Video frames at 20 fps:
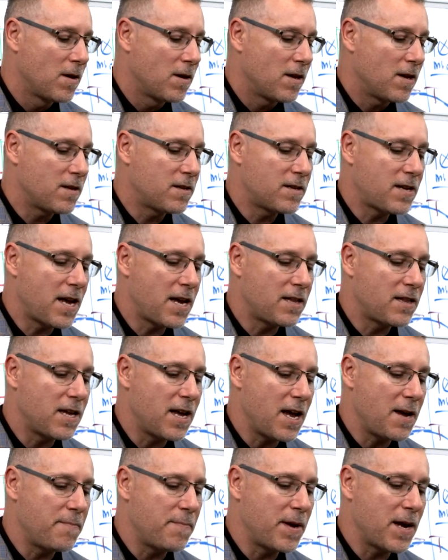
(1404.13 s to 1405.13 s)
let's take
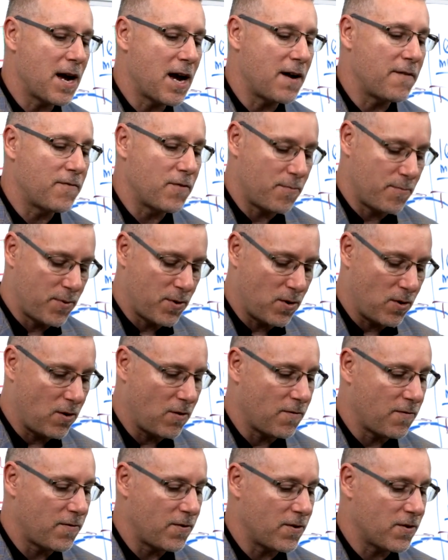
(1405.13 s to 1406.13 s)
the API for
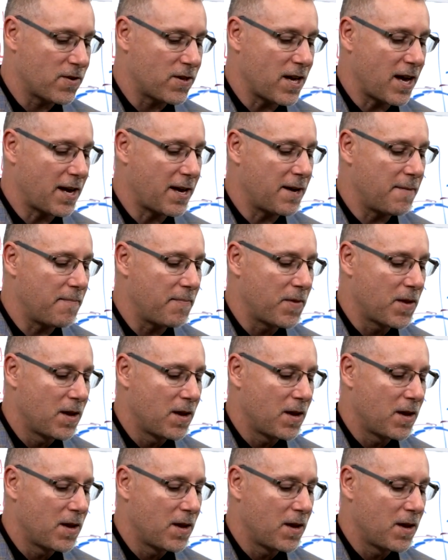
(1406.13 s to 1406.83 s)
pull for a second,